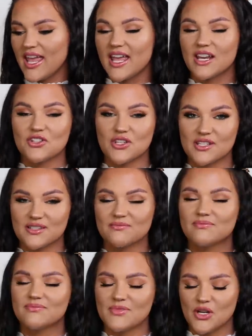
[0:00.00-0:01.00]
and it's just,
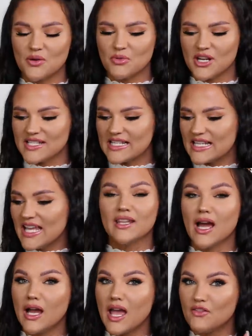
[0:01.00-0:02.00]
you know, pricey.
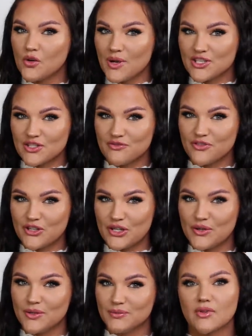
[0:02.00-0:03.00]
Now I have a question for
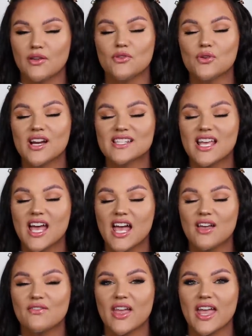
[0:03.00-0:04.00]
you. If you guys
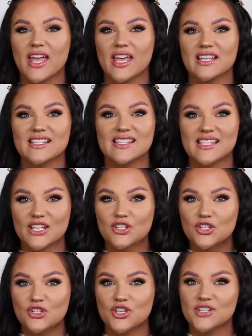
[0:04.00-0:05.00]
have a
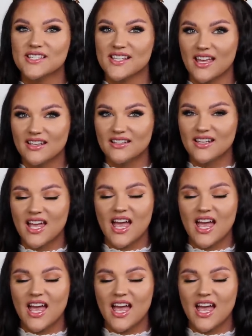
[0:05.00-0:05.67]
signature scent,